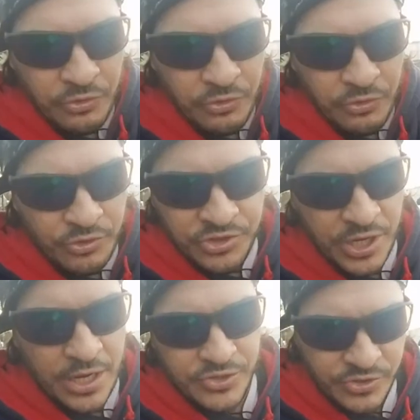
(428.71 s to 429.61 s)
different
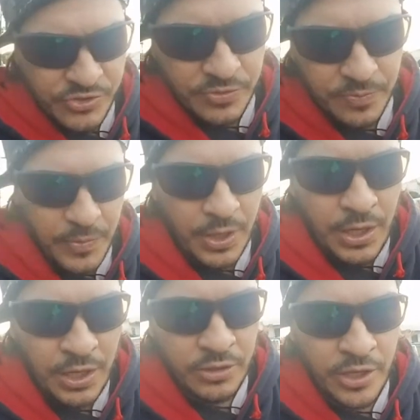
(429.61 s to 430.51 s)
sizes,
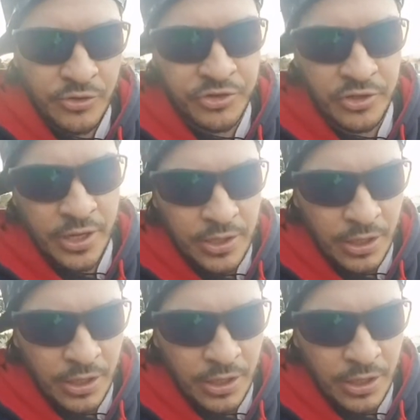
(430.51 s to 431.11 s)
and later tonight